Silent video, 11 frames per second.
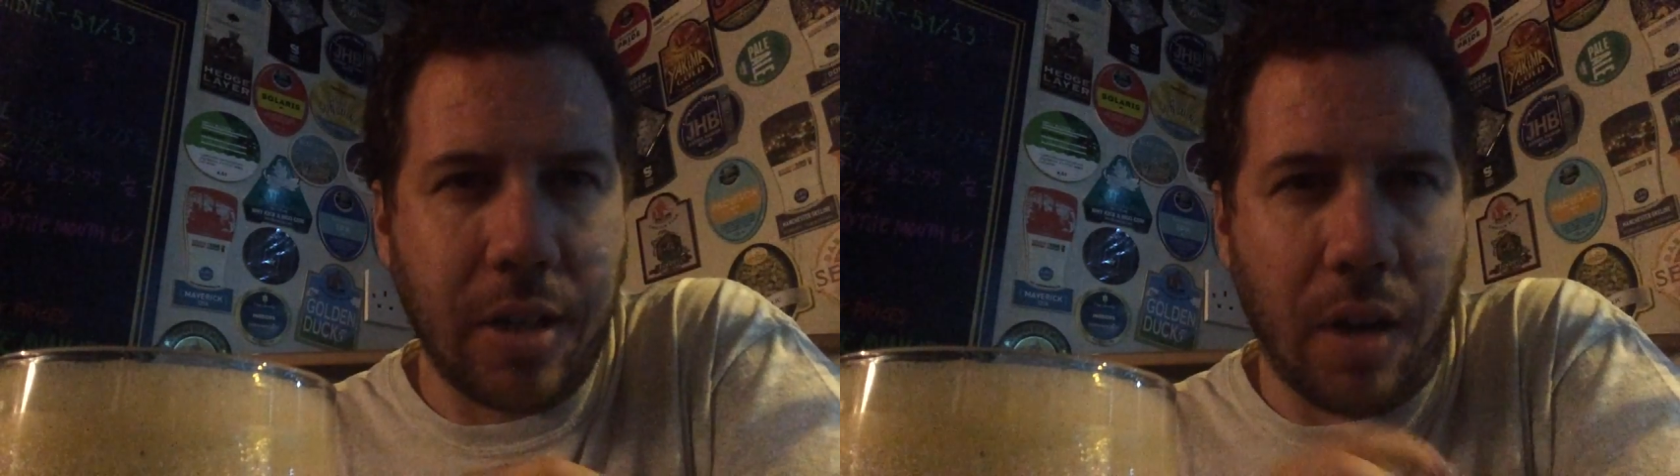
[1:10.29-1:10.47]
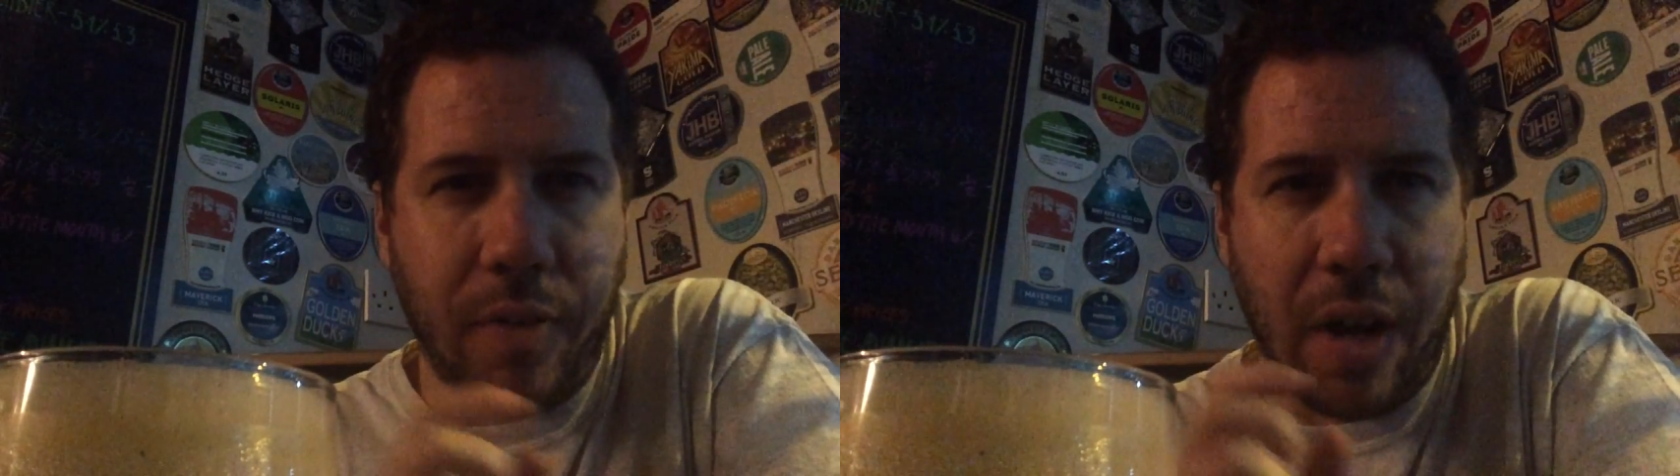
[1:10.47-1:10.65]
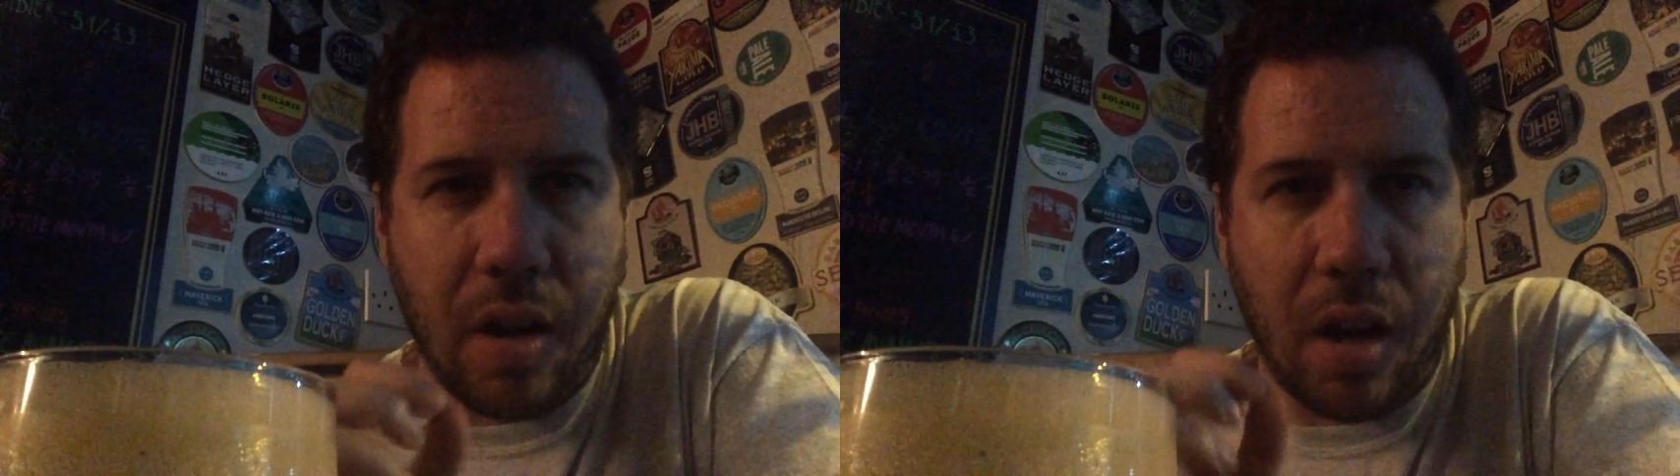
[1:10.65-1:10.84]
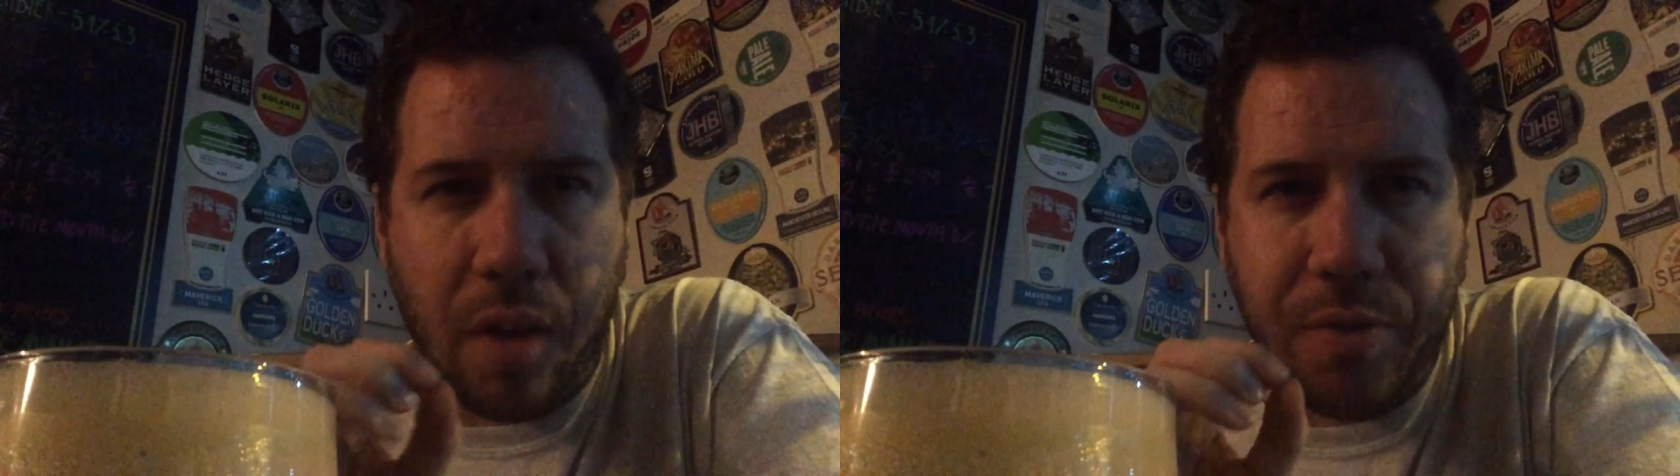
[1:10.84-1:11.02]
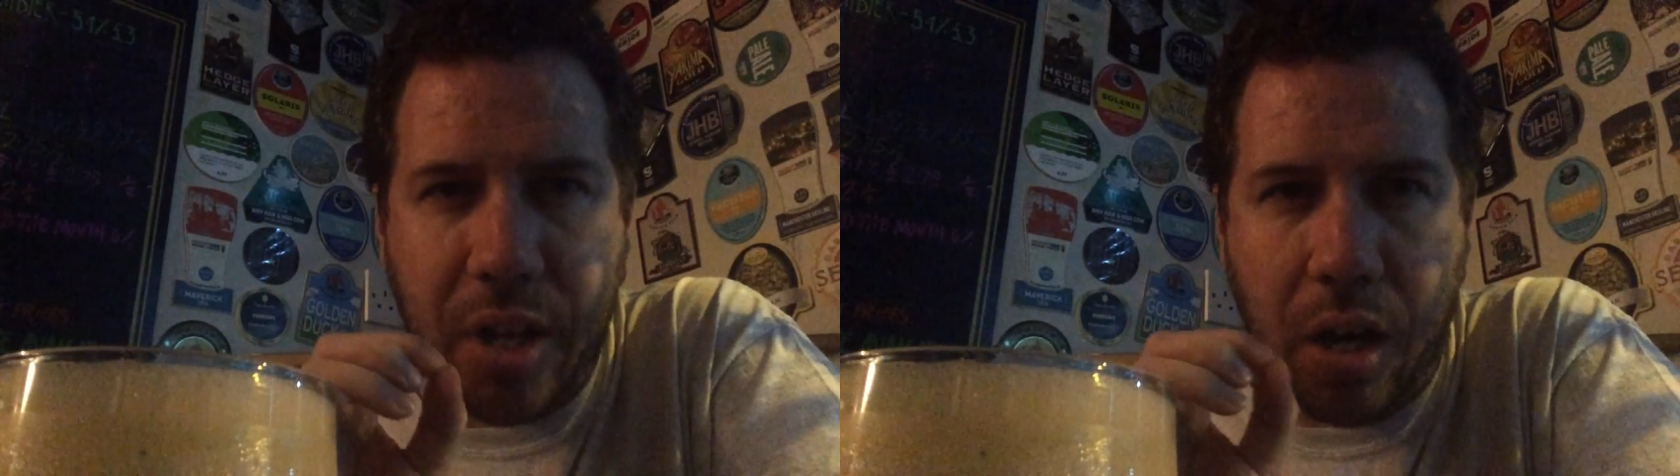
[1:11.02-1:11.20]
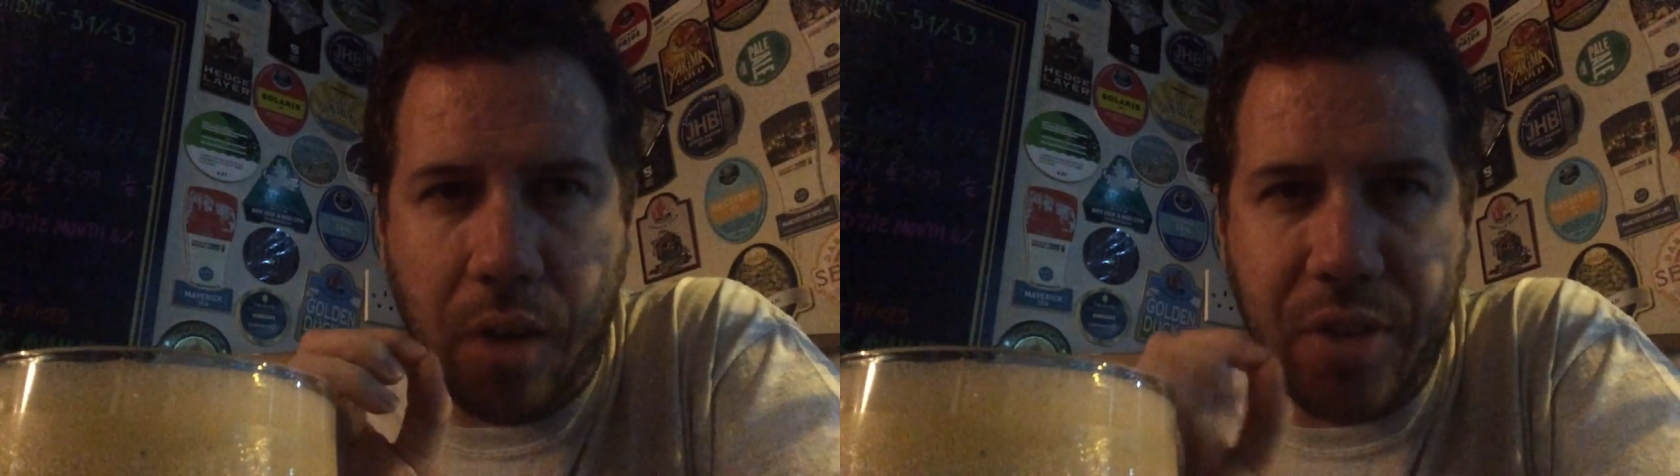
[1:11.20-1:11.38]
I've,
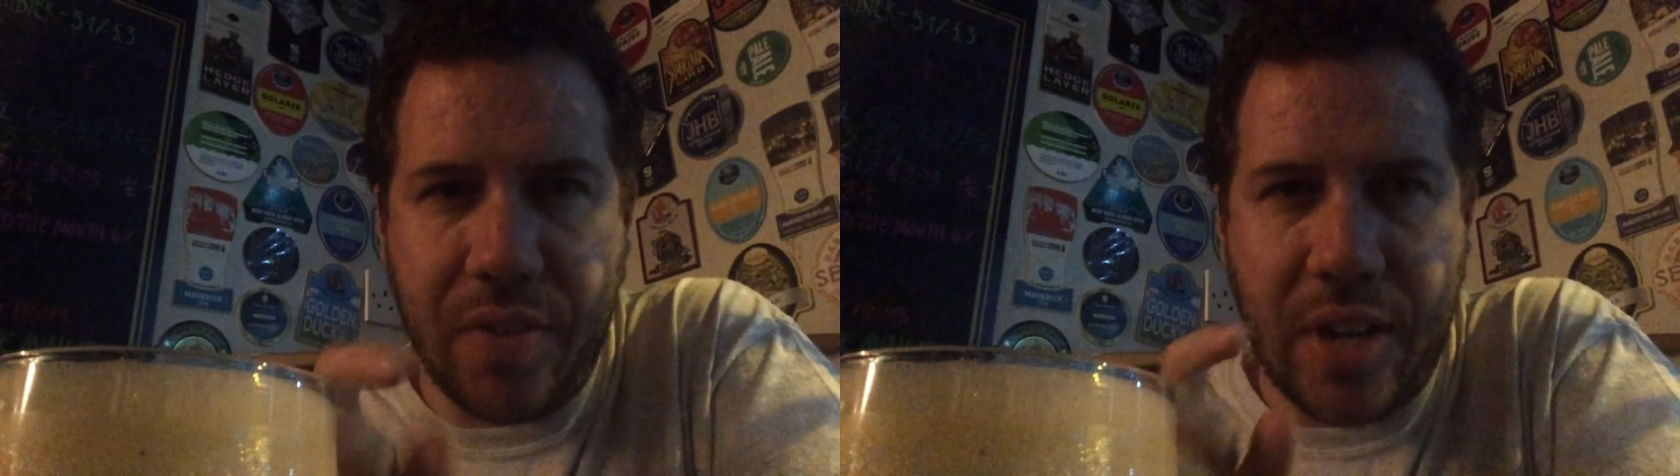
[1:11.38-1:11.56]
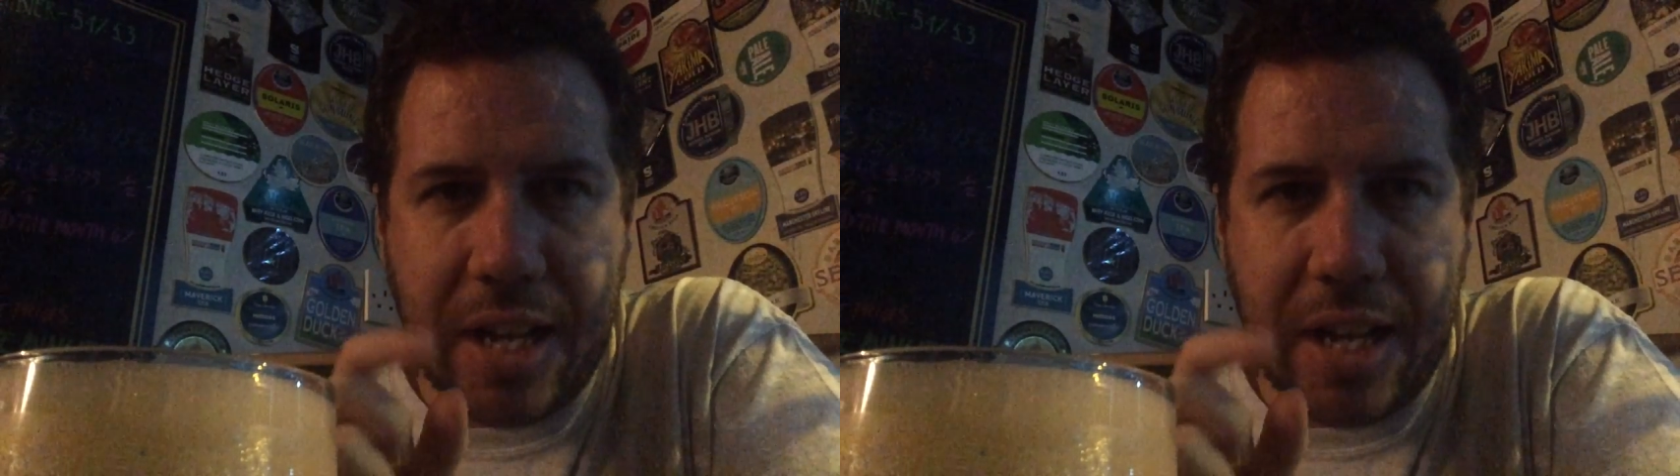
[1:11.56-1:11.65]
I've, I've never